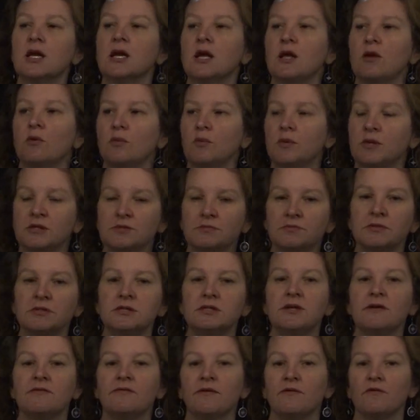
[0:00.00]
it'll be
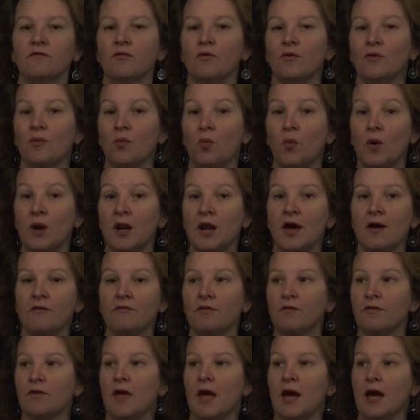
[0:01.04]
specific for
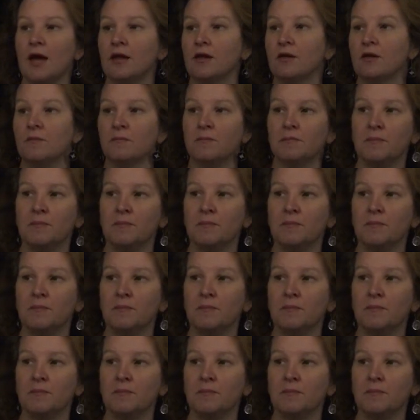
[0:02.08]
whatever that